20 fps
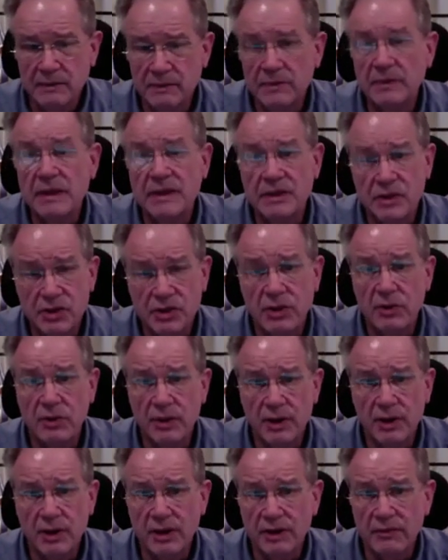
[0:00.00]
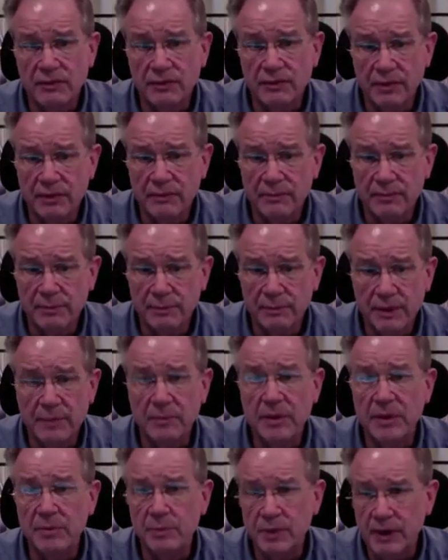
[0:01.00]
Then show it off.
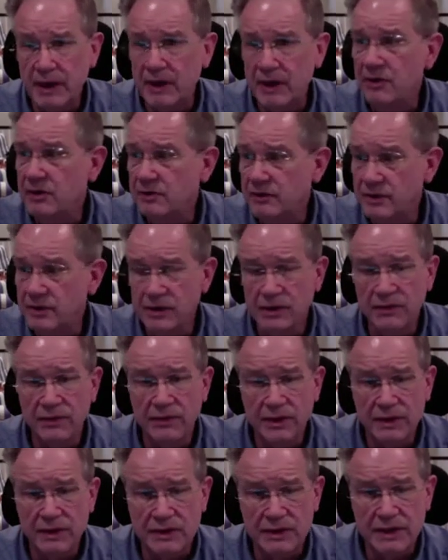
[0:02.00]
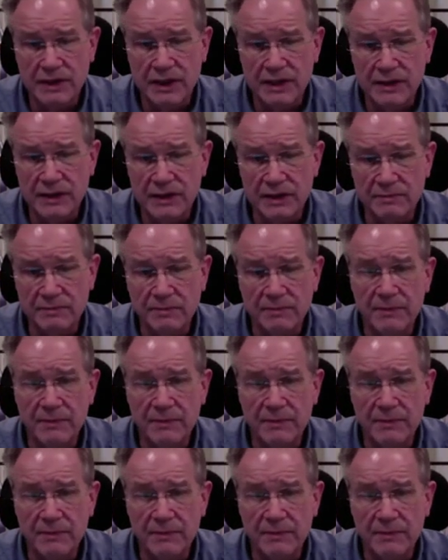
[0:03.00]
Be proud of your differentiation.